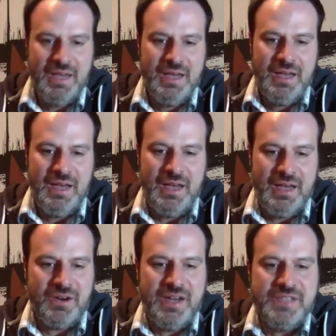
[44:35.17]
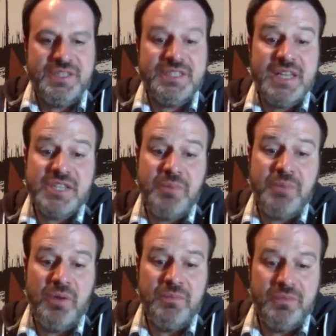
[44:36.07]
All right, so this next
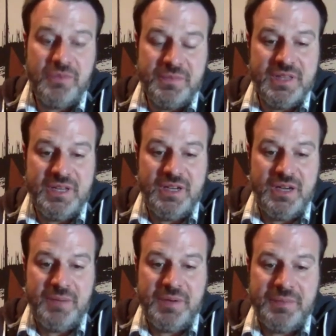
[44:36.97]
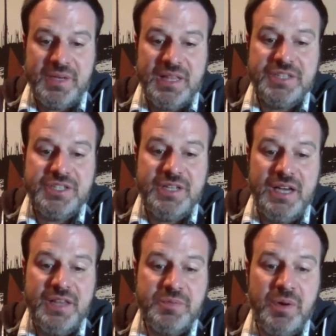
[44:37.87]
poem from the upcoming collection, uh,
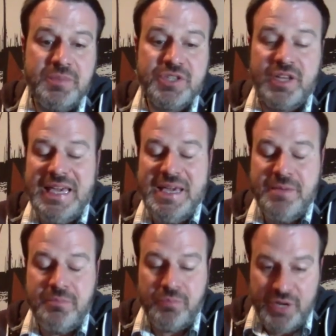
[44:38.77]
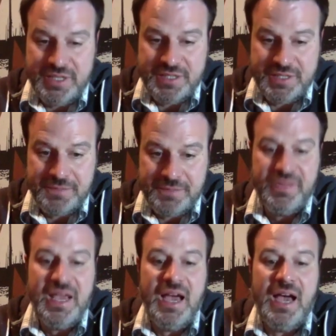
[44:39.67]
this poem is called Imprint.
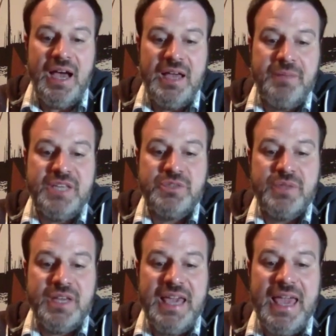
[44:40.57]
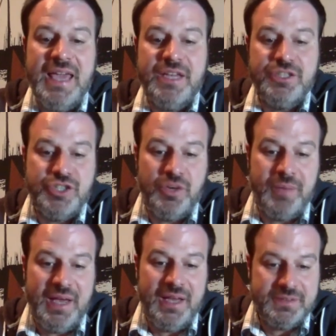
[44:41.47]
Uh, it begins with a Kate
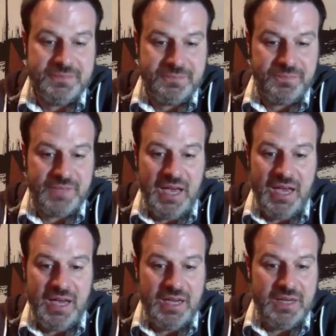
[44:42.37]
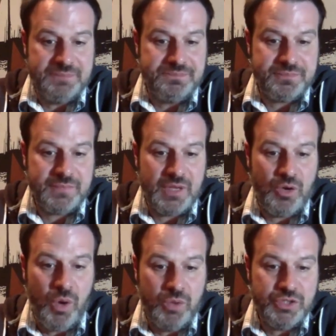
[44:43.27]
Chopin um,
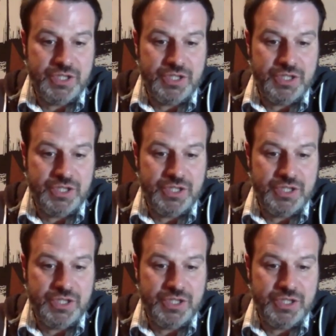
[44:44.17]
quote,